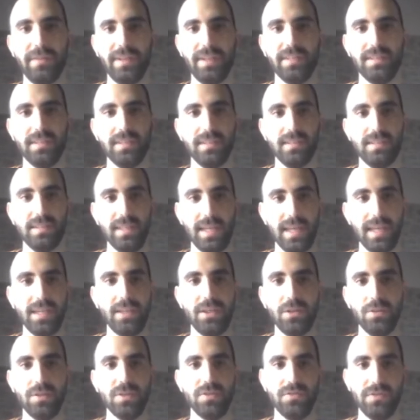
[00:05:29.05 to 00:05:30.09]
fixes
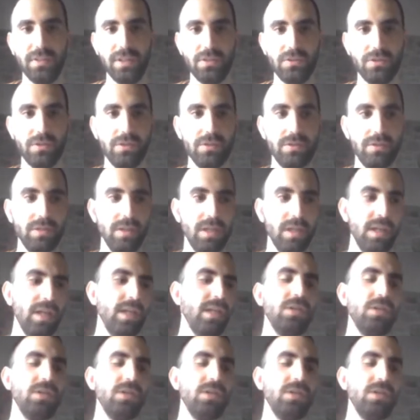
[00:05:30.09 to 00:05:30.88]
and newest features.